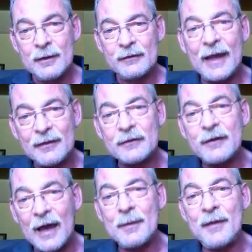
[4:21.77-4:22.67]
take the
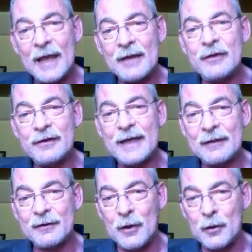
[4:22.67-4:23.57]
time and the energy to
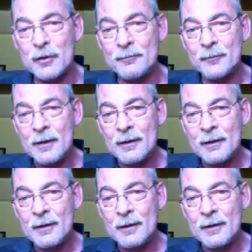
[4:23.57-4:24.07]
get to know them.